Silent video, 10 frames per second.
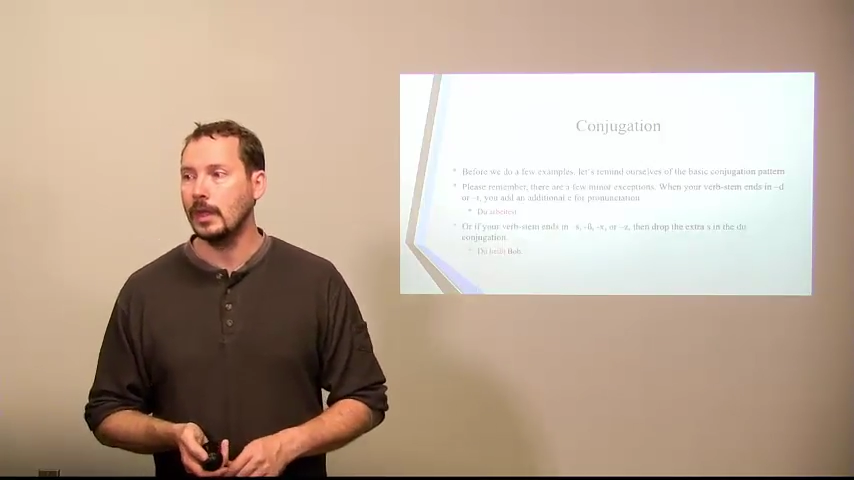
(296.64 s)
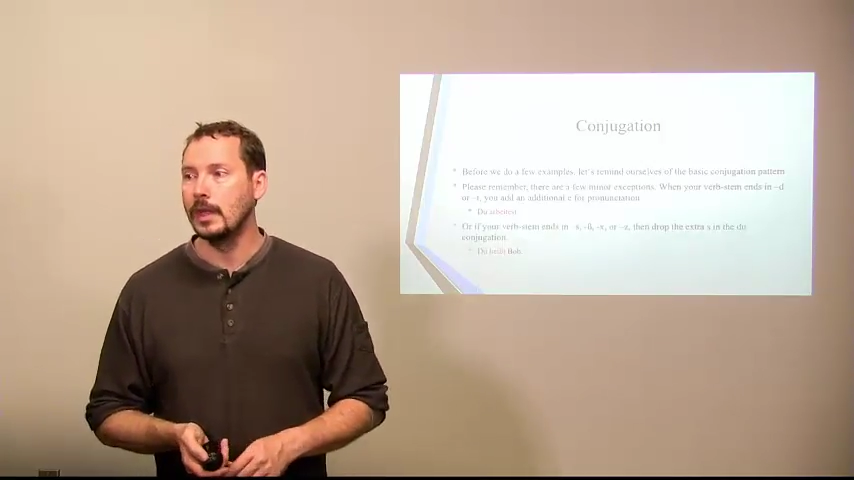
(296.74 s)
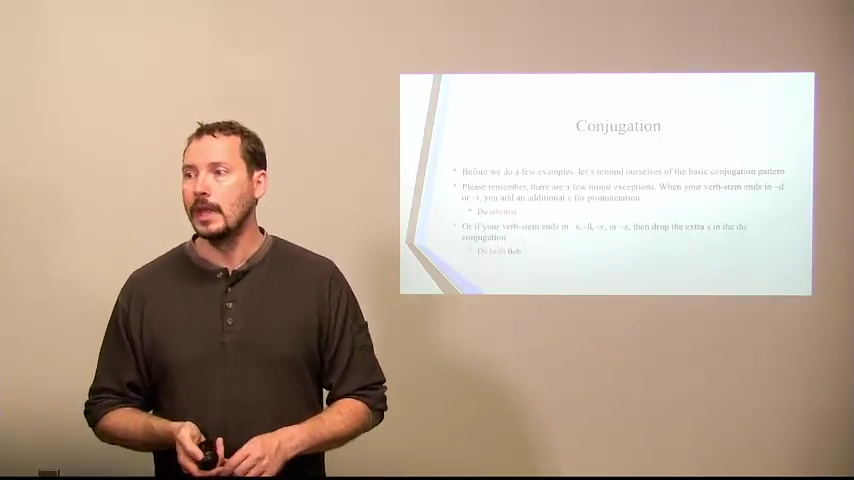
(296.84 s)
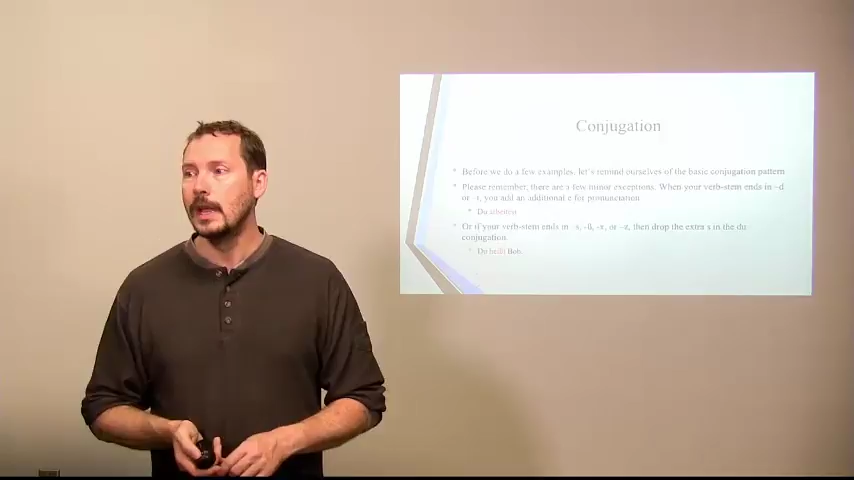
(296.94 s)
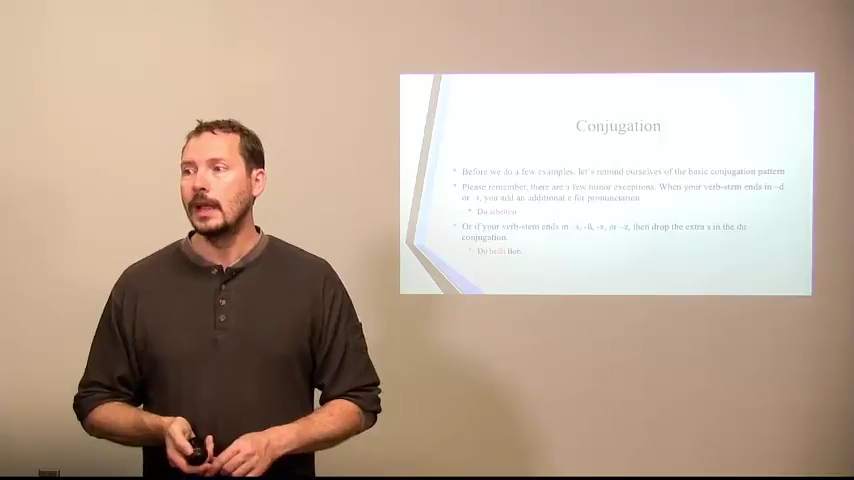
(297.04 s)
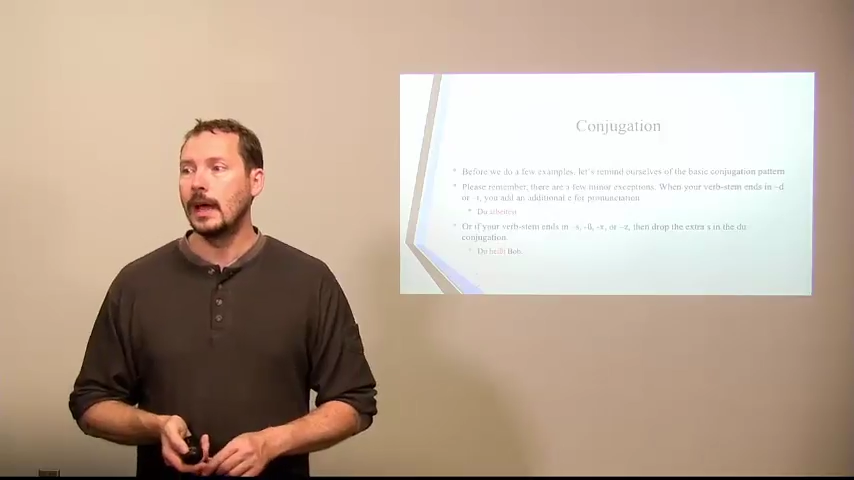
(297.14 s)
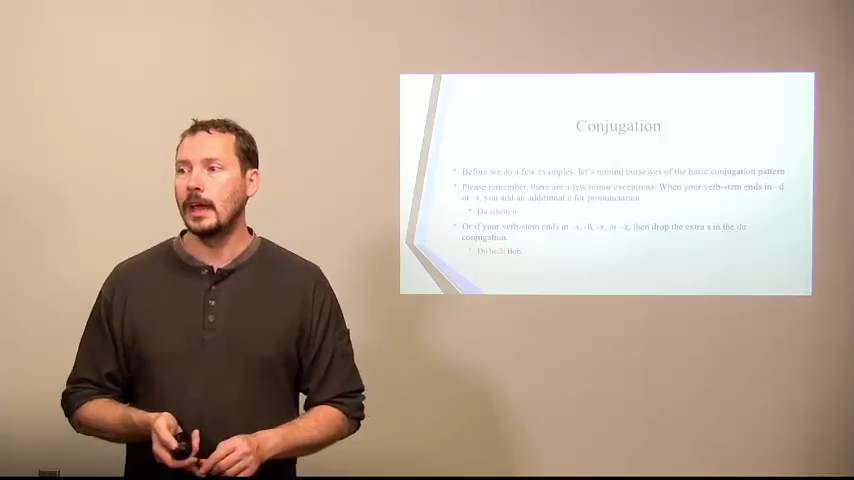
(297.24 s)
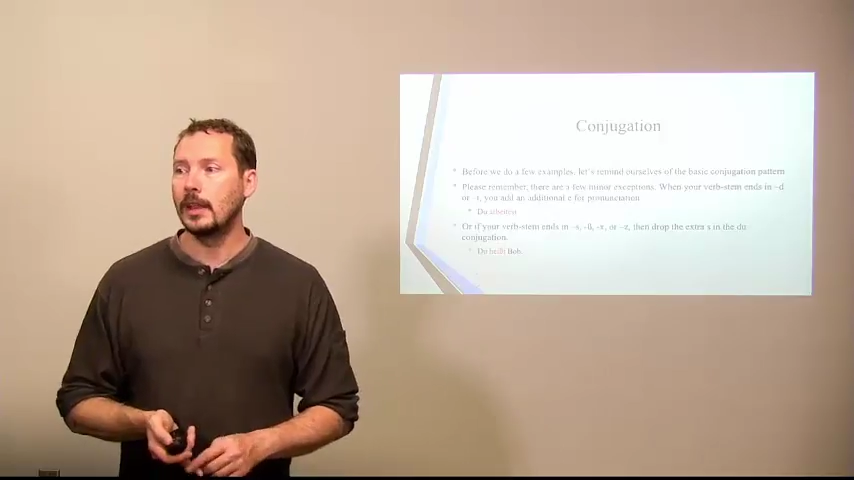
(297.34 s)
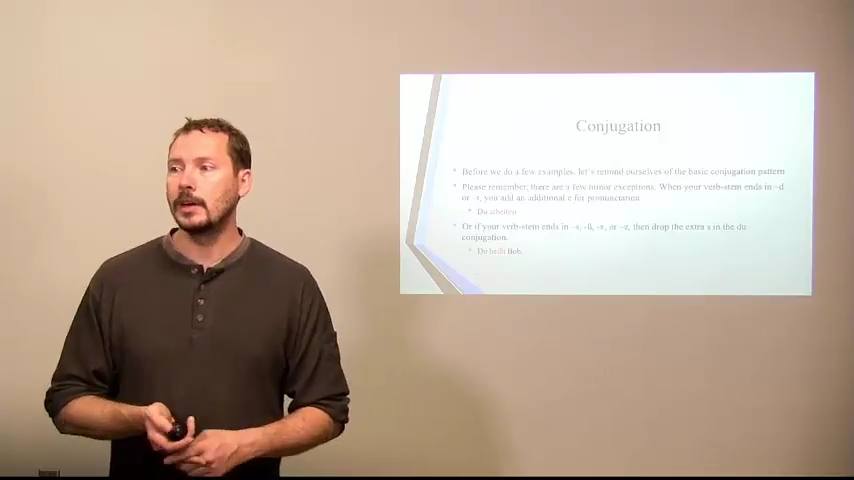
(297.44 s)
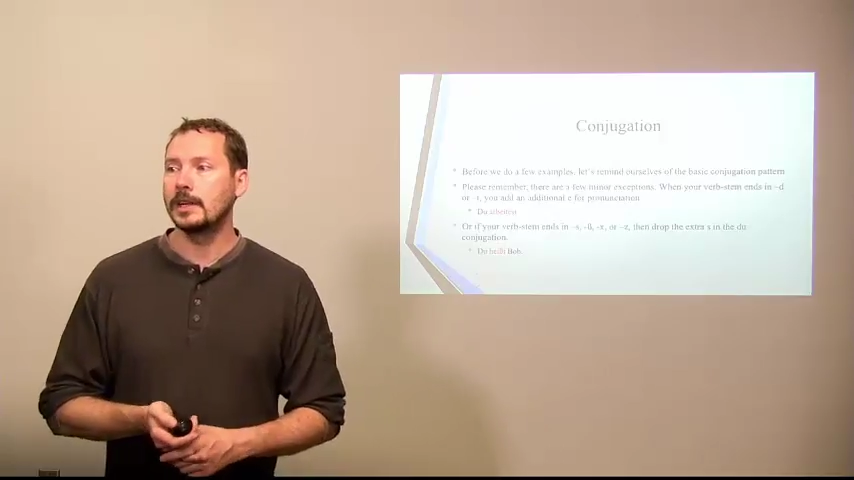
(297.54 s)

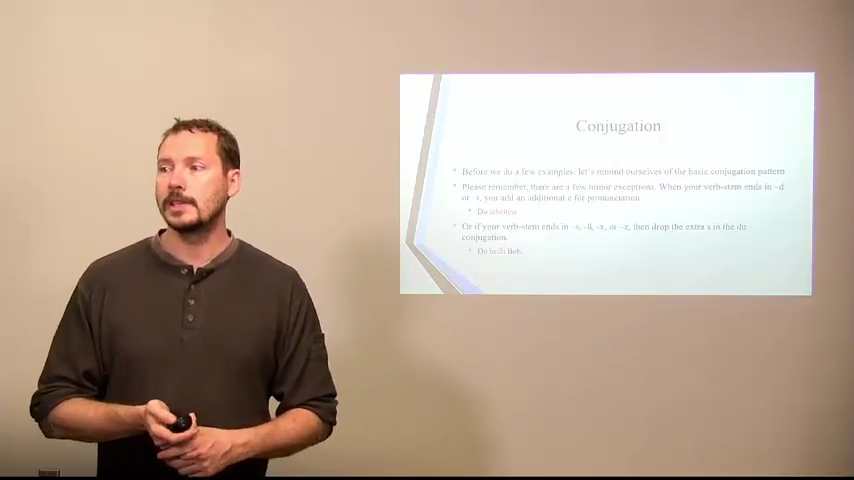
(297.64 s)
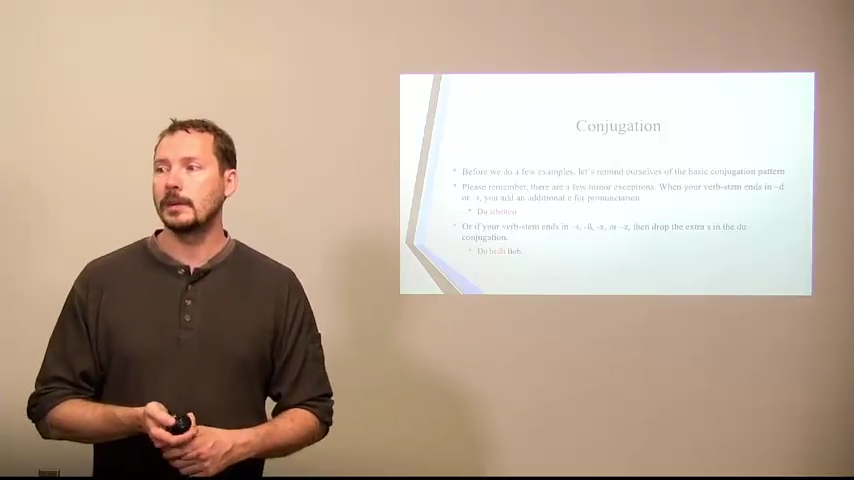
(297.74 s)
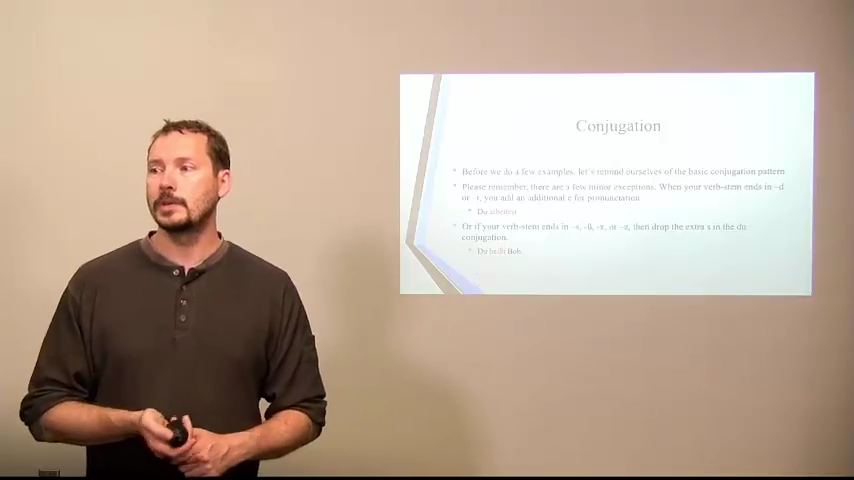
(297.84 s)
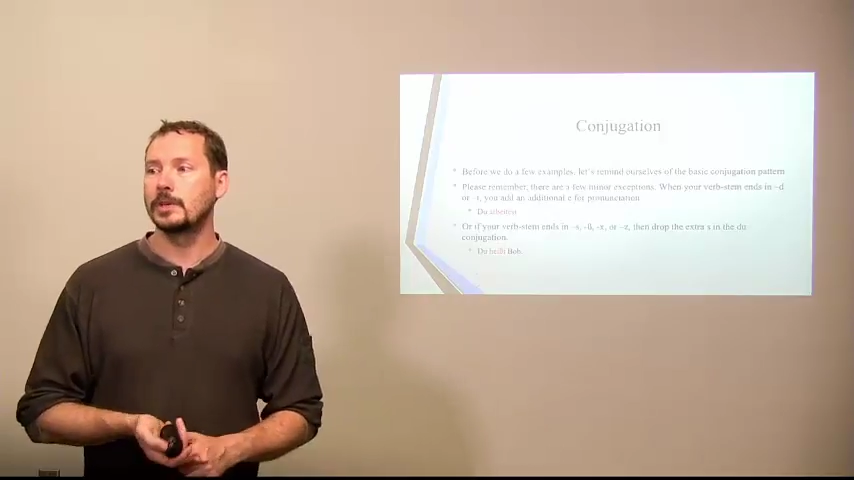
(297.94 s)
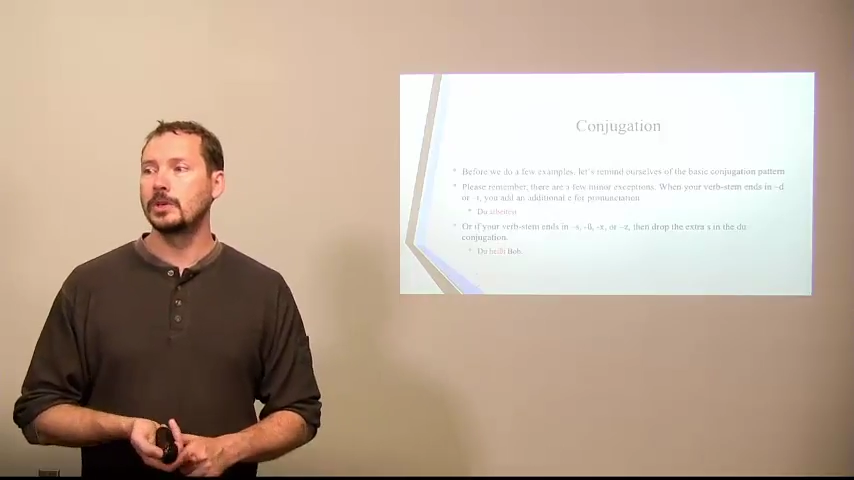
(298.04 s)
Another exception too,